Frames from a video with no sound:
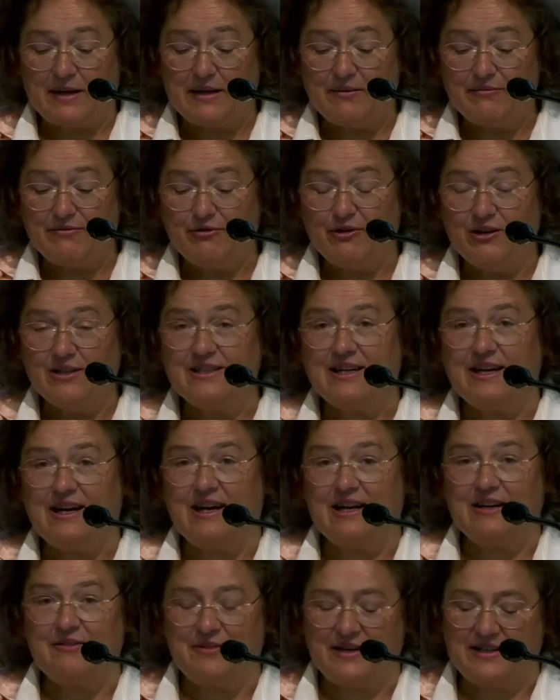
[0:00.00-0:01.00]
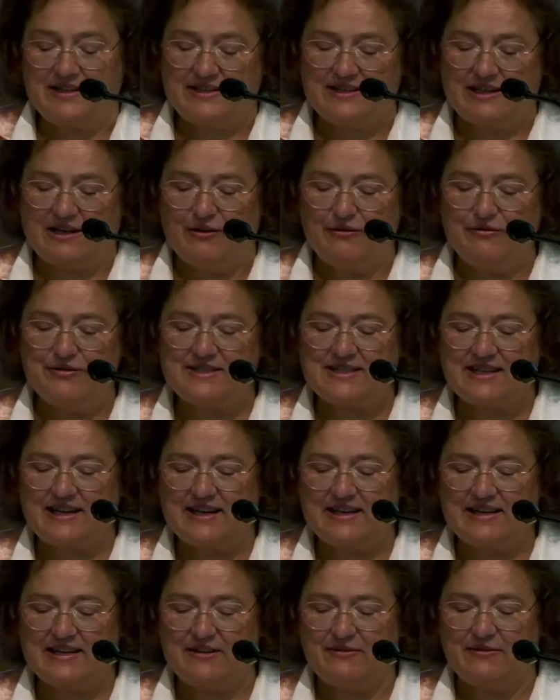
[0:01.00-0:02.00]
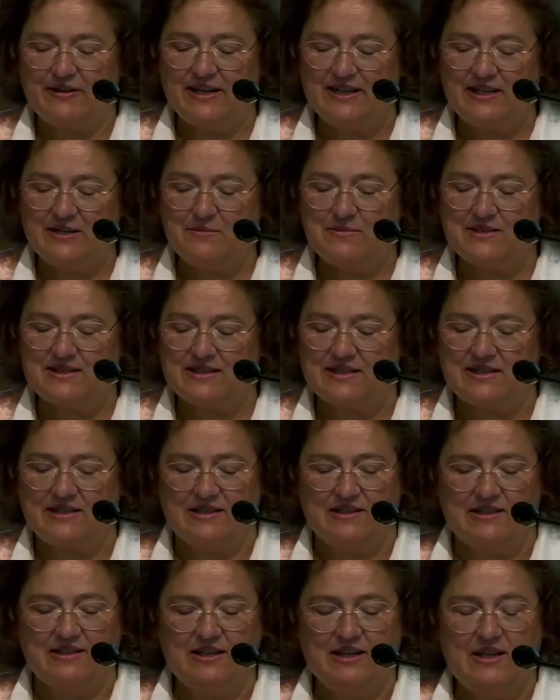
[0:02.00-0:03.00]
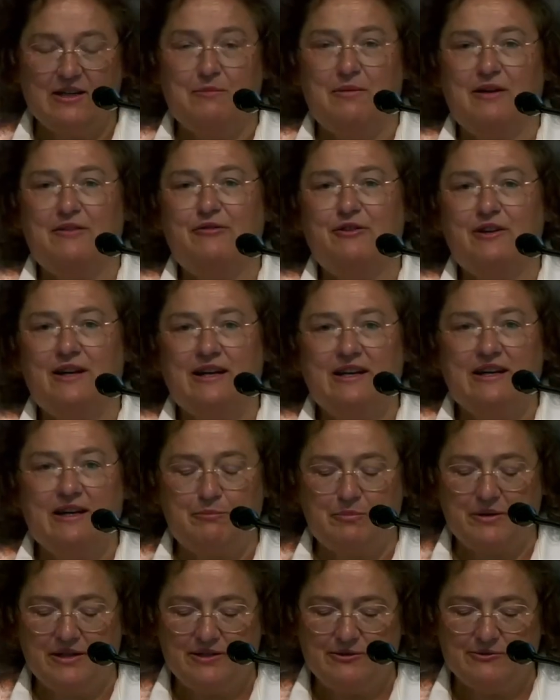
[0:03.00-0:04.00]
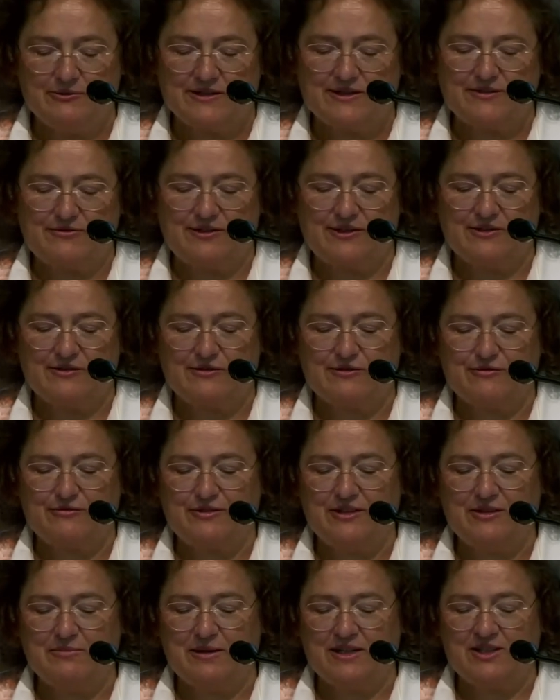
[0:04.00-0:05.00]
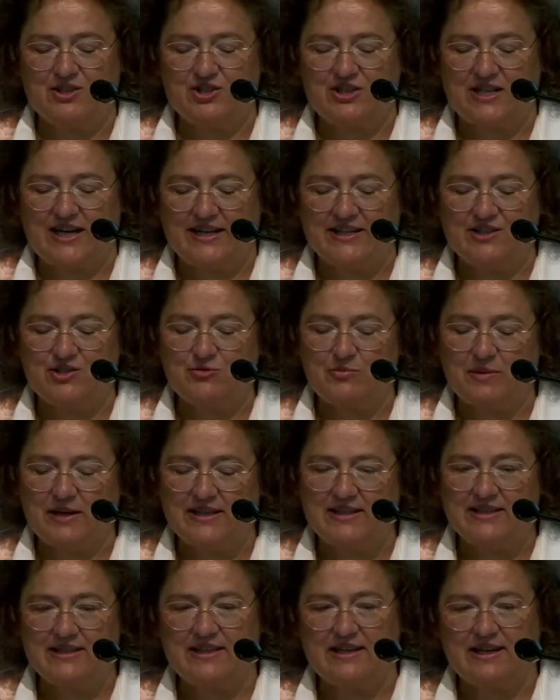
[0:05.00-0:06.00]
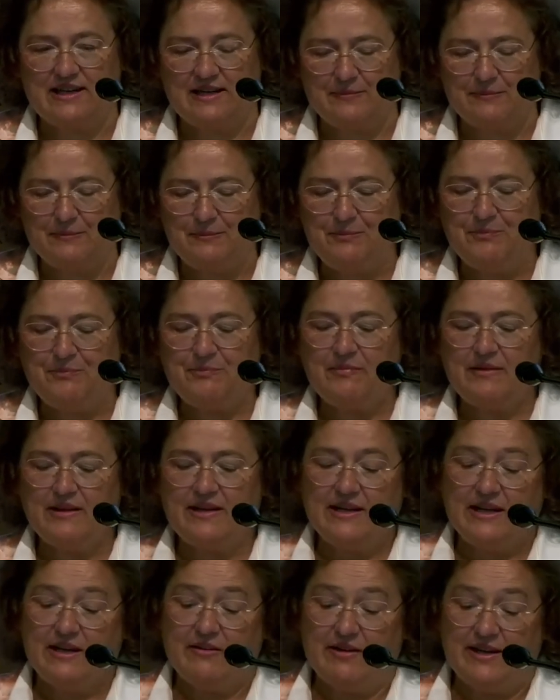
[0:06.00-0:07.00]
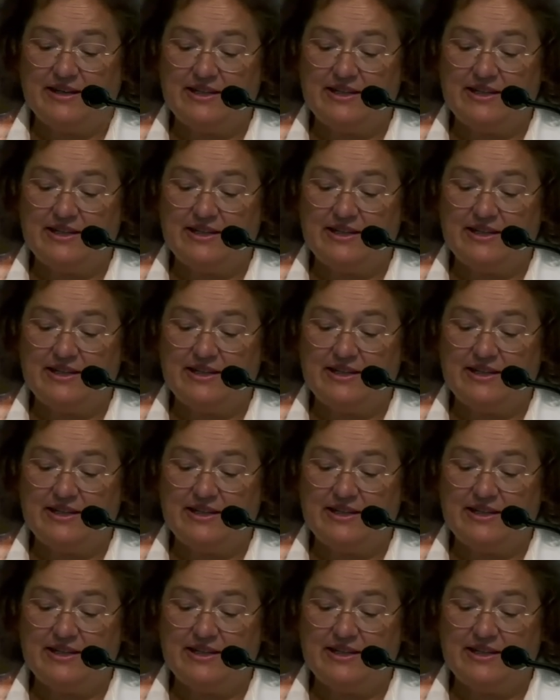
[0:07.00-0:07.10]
My lecture, I will show in what sense one can speak of a philosophy of education in Stein's work,